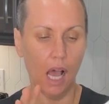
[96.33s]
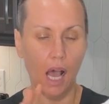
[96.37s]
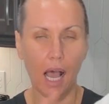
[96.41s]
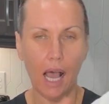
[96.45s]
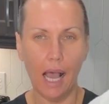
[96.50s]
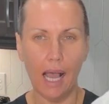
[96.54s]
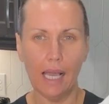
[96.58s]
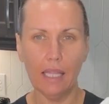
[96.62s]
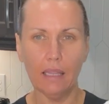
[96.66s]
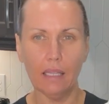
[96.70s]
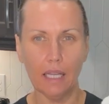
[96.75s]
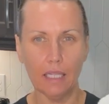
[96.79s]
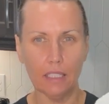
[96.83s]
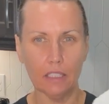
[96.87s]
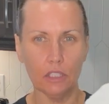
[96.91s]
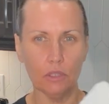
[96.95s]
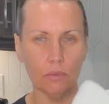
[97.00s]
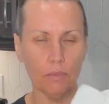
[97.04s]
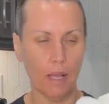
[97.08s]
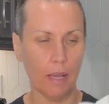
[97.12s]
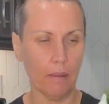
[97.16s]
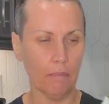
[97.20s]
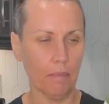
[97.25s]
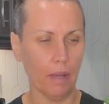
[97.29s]
I like to
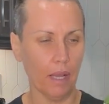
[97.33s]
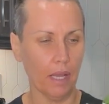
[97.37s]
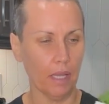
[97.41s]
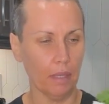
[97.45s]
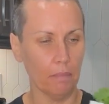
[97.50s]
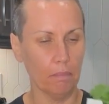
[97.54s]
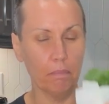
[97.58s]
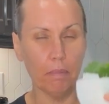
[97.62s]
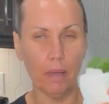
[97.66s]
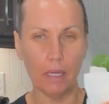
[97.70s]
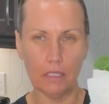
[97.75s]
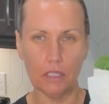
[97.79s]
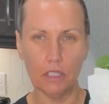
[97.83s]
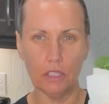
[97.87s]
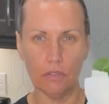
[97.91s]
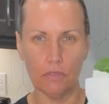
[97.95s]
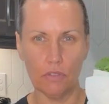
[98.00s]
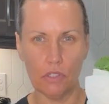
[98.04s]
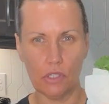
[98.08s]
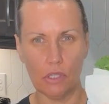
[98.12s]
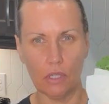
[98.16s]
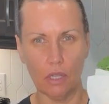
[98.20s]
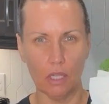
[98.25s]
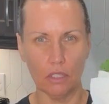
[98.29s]
wrap my bunch of
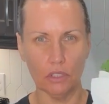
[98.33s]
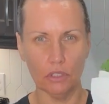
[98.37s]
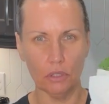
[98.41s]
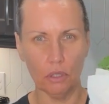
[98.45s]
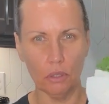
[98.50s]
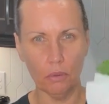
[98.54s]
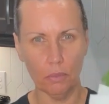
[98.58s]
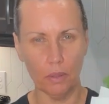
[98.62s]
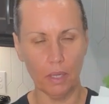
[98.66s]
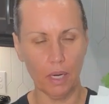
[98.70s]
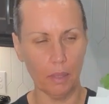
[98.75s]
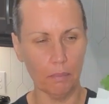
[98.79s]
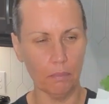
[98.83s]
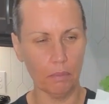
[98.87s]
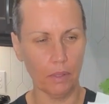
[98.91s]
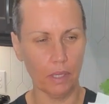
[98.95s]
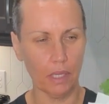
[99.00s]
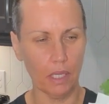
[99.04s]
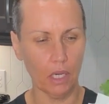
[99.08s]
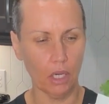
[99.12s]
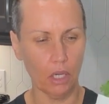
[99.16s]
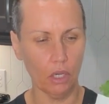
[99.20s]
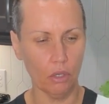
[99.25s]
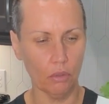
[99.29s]
cilantro when I bring
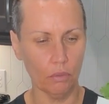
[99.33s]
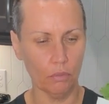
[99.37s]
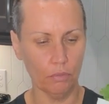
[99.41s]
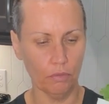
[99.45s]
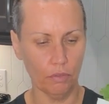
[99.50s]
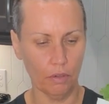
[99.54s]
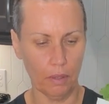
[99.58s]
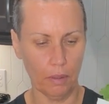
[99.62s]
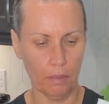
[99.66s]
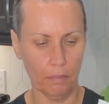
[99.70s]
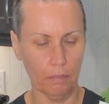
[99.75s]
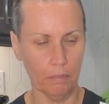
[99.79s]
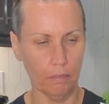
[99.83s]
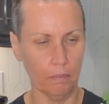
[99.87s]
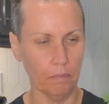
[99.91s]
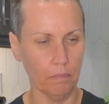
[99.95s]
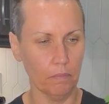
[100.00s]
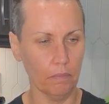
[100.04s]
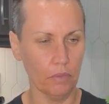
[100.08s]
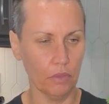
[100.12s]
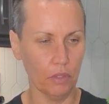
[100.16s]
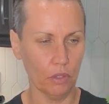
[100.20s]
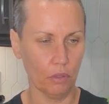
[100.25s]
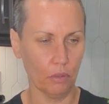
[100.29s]
it home from
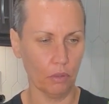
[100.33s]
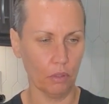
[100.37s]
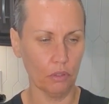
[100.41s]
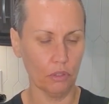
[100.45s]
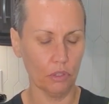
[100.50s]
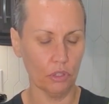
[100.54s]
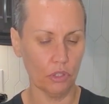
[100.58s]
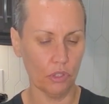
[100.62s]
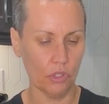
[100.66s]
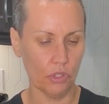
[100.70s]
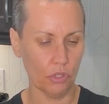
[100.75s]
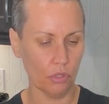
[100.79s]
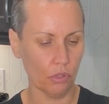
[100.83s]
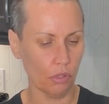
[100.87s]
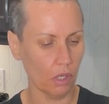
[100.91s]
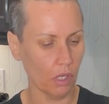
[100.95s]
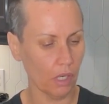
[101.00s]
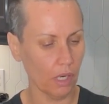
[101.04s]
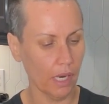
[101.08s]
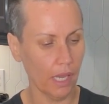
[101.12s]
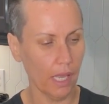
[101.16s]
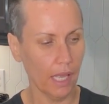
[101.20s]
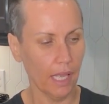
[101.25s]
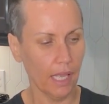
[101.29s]
the grocery
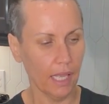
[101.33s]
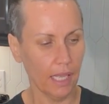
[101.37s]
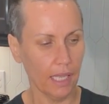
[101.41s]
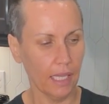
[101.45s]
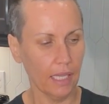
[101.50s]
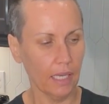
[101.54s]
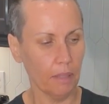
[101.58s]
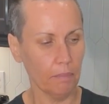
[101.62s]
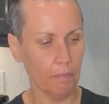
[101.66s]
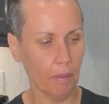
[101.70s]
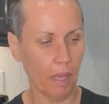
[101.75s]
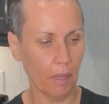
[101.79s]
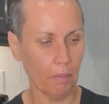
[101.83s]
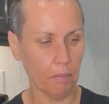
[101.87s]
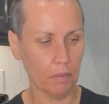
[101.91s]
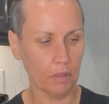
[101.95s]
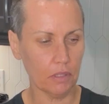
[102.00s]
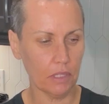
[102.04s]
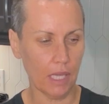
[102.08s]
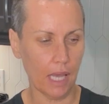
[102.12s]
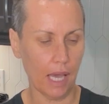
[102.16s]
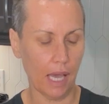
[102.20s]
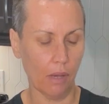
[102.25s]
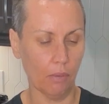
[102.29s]
store in a paper
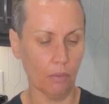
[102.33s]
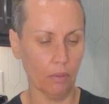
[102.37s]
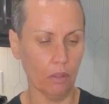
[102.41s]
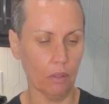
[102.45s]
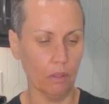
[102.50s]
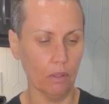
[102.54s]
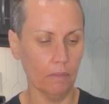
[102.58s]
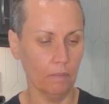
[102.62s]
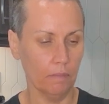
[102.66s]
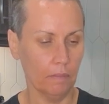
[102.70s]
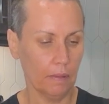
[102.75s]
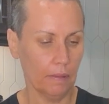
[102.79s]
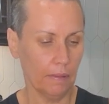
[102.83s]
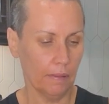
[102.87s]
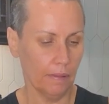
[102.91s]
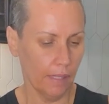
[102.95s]
towel.